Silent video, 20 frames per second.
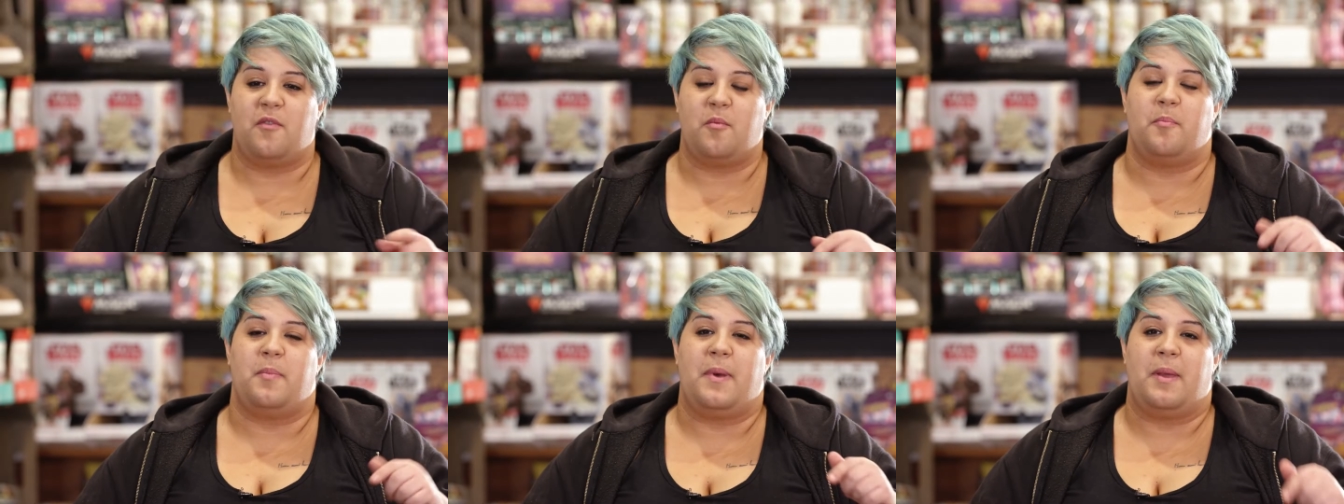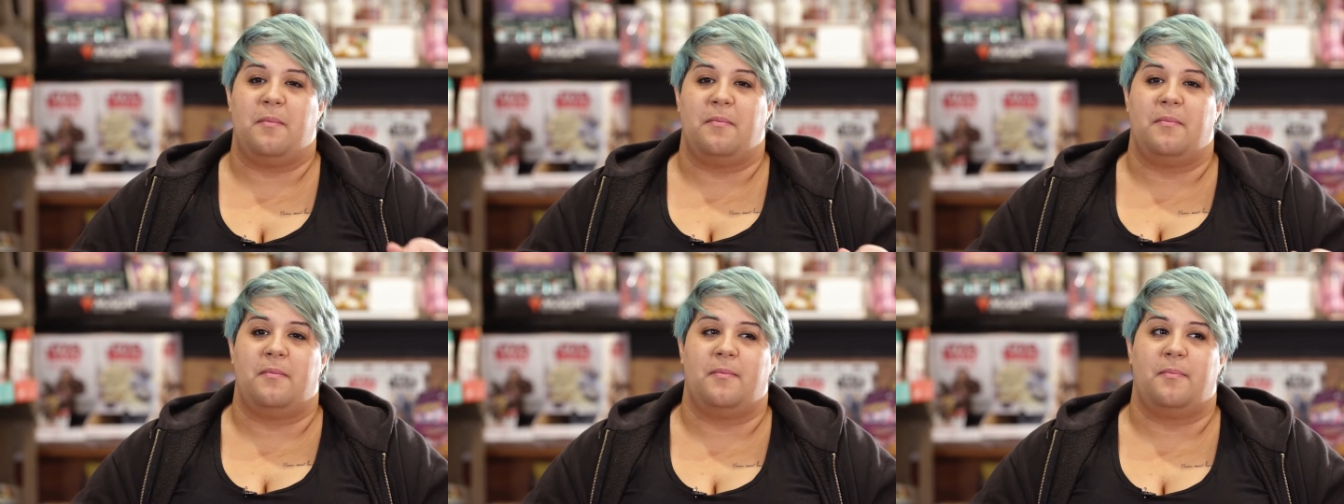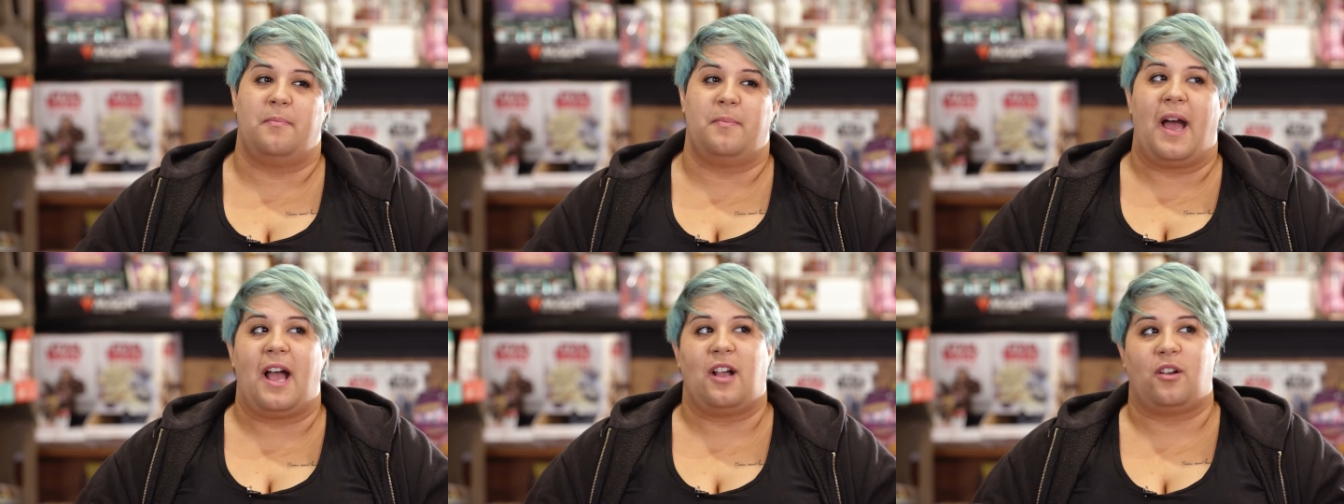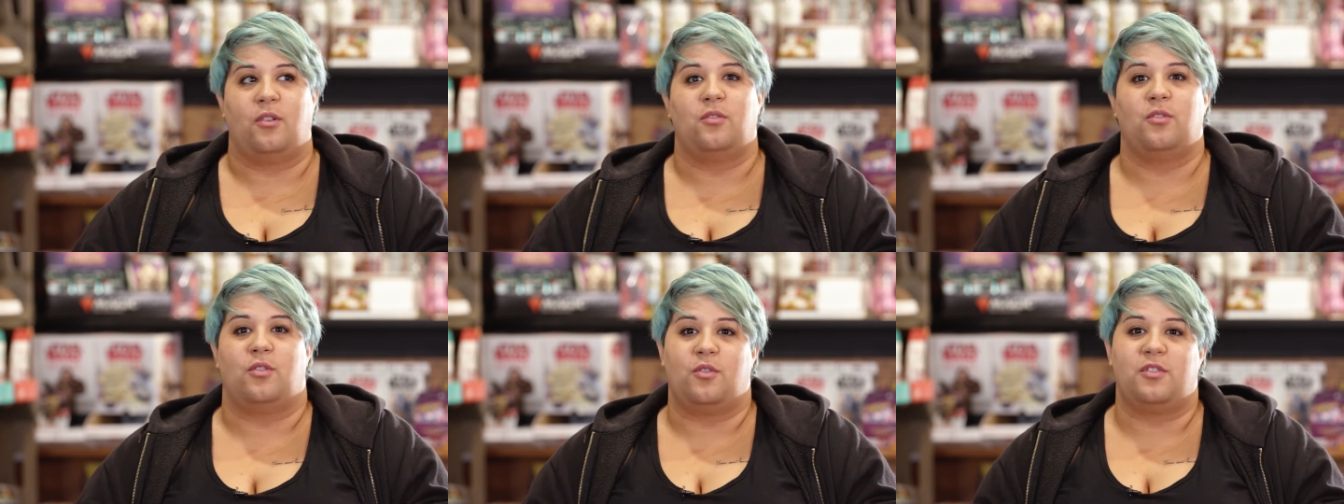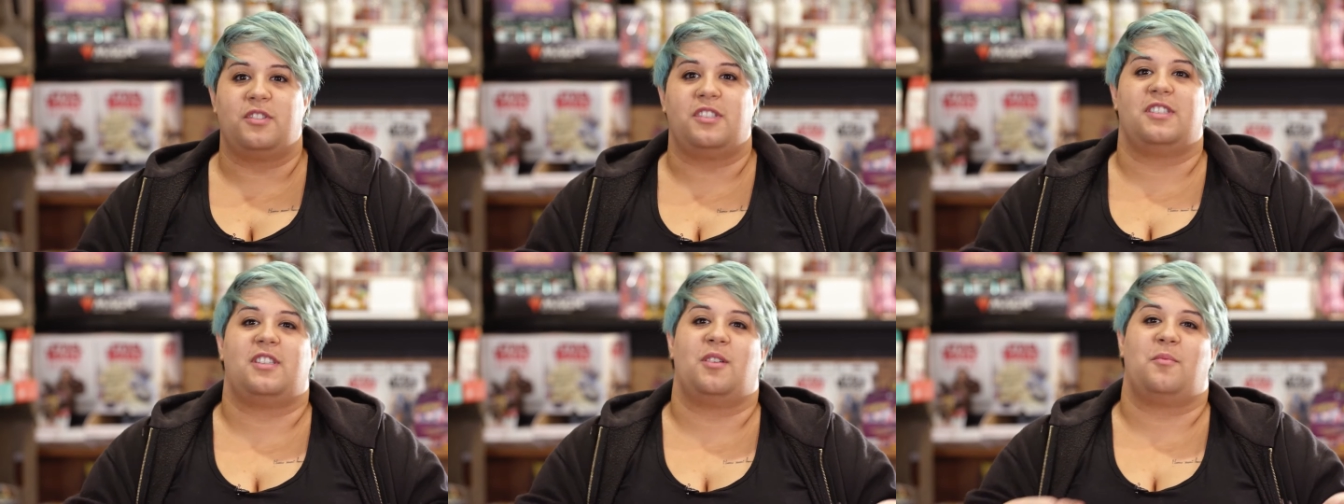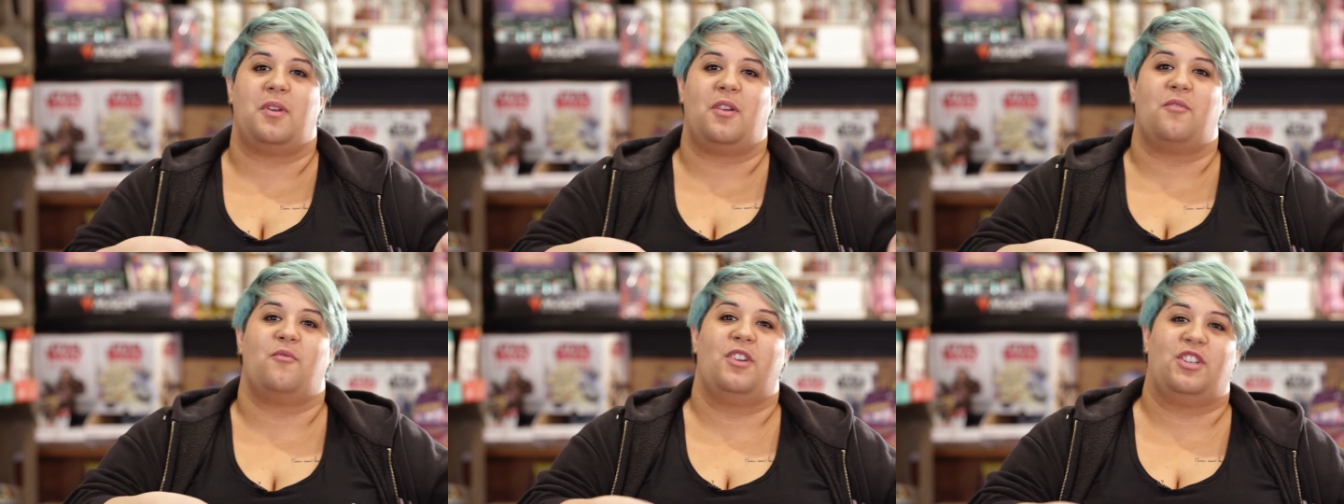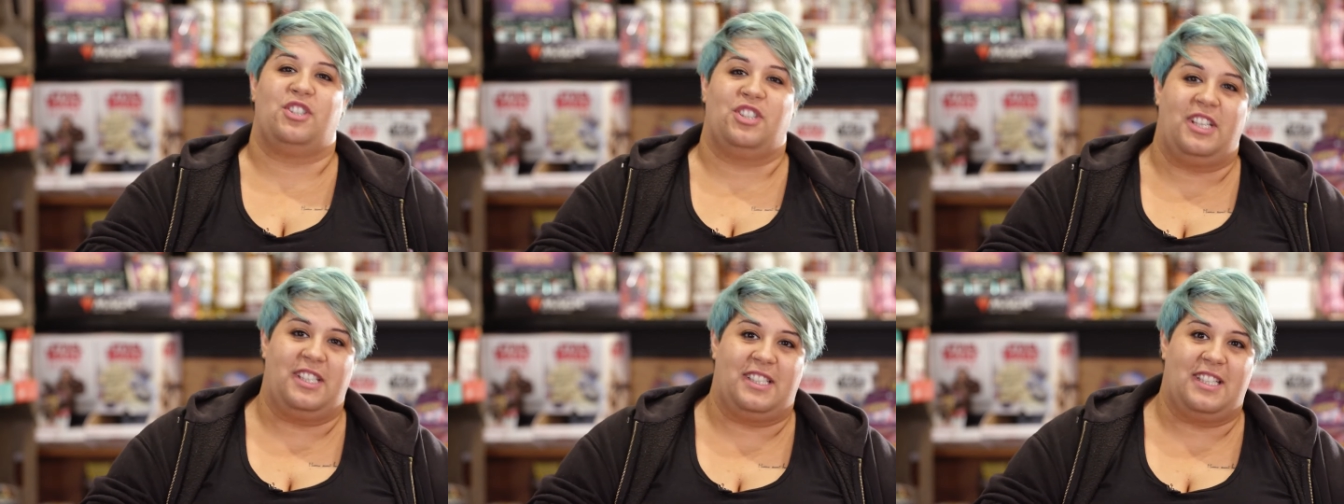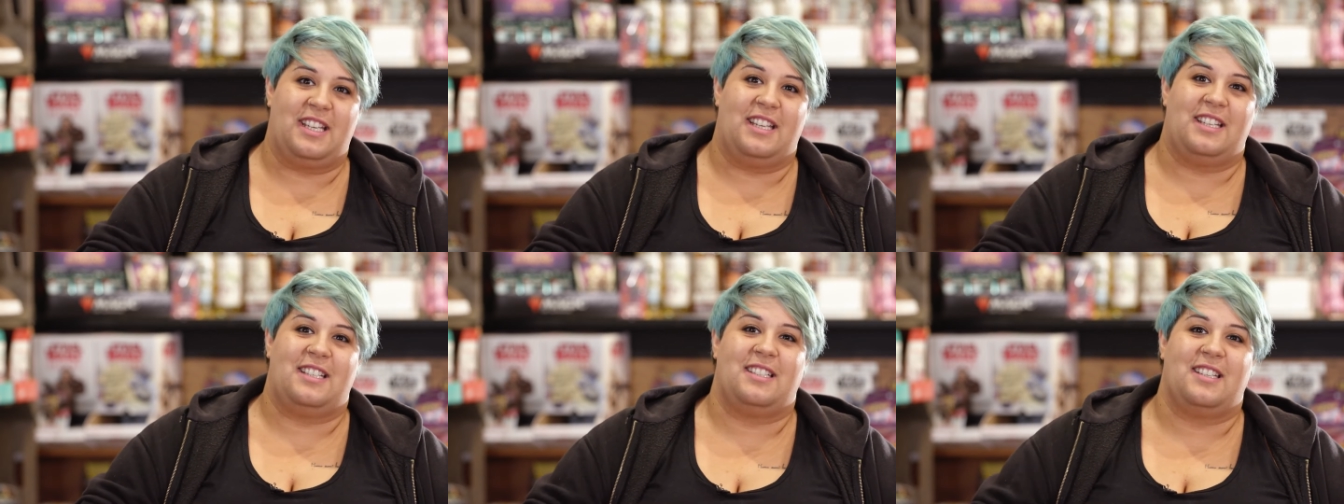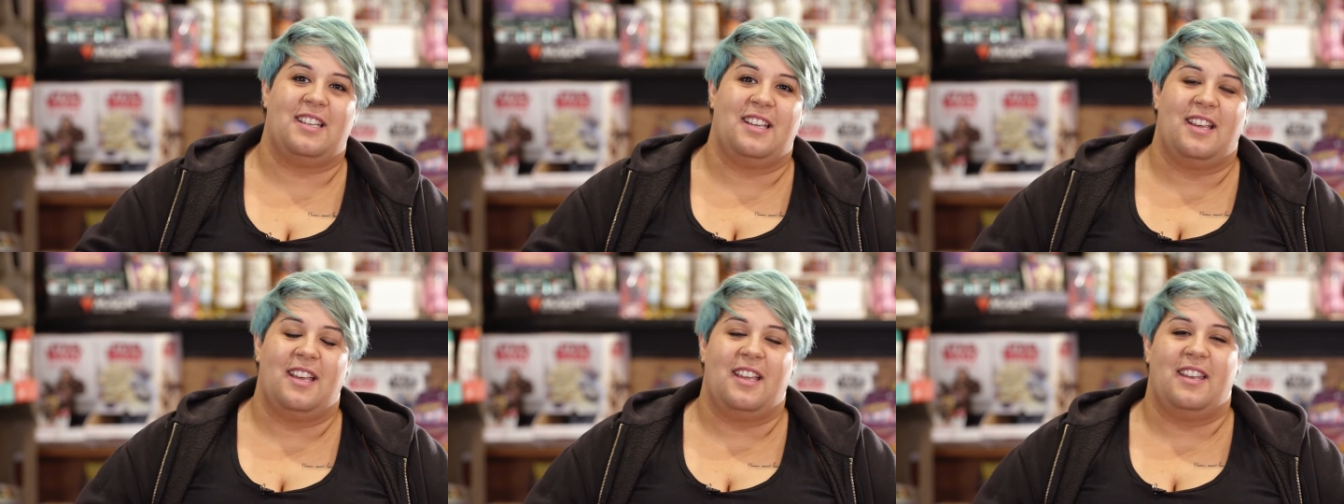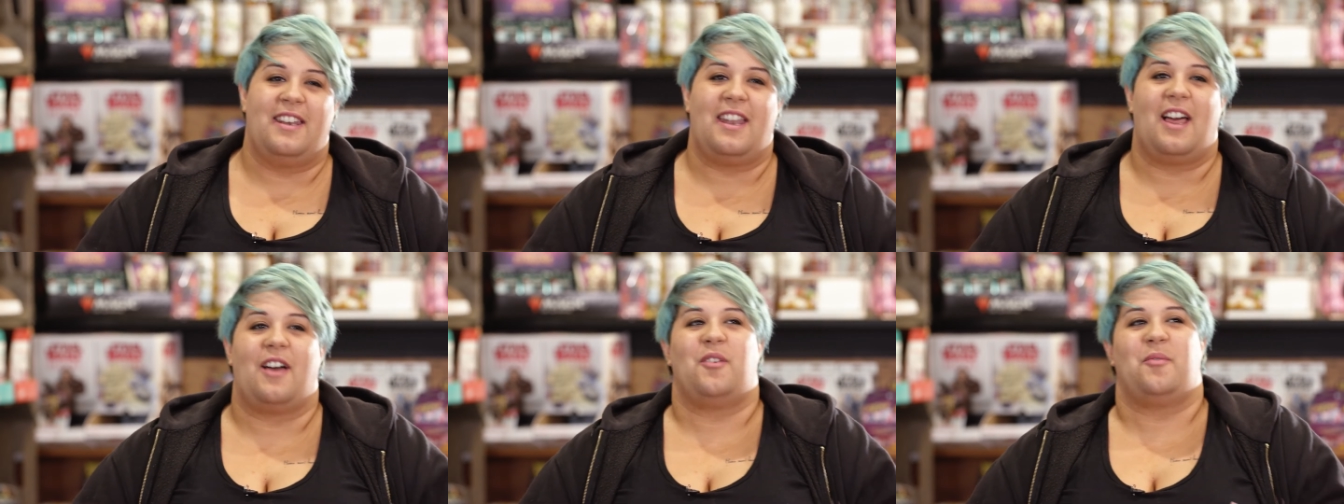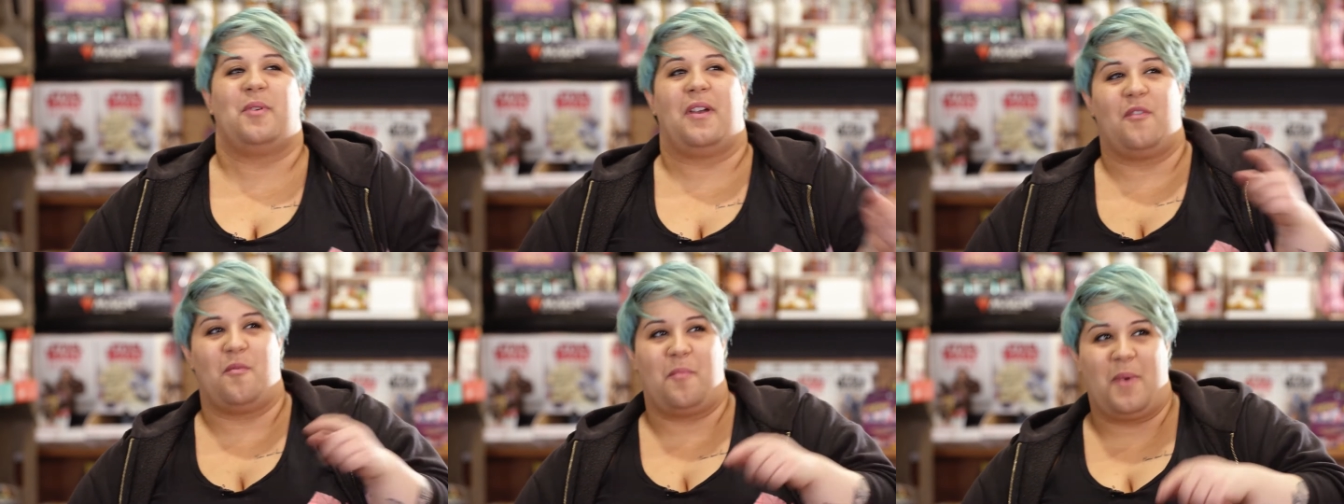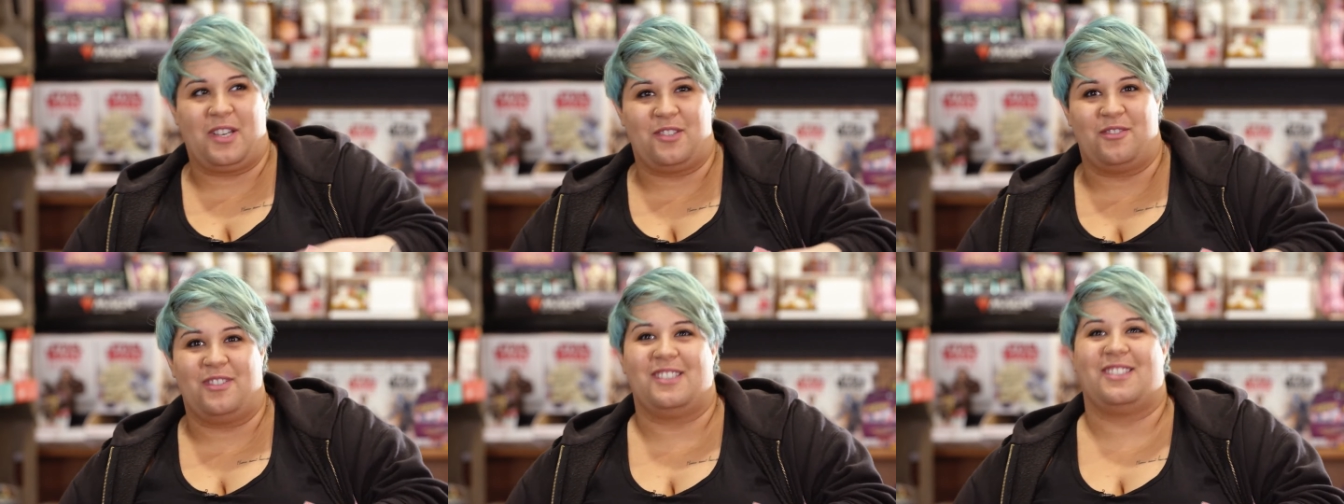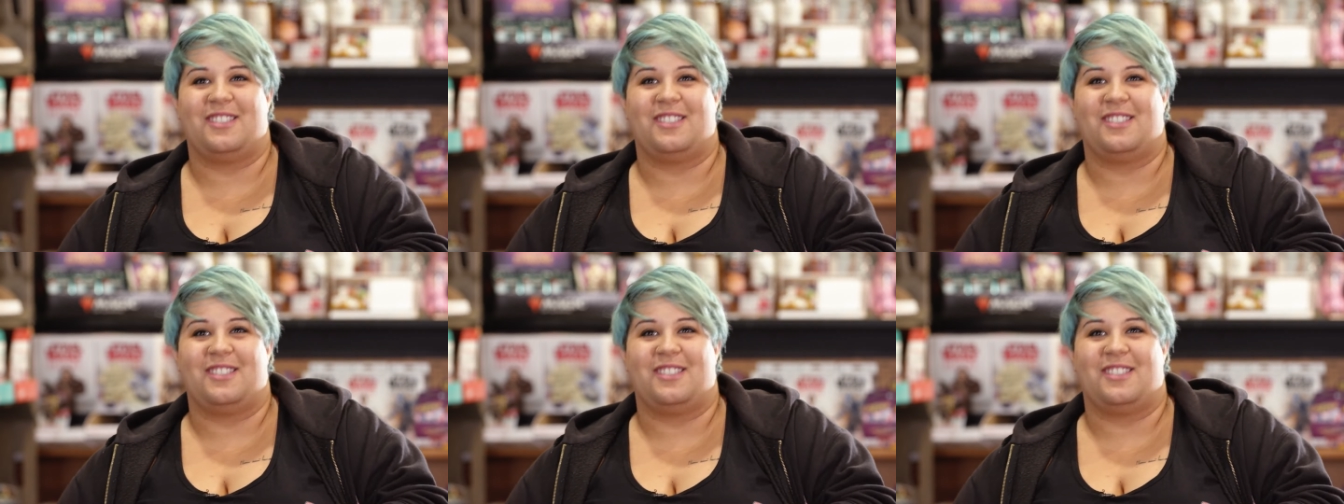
even been back on courses that we originally did now that we have a better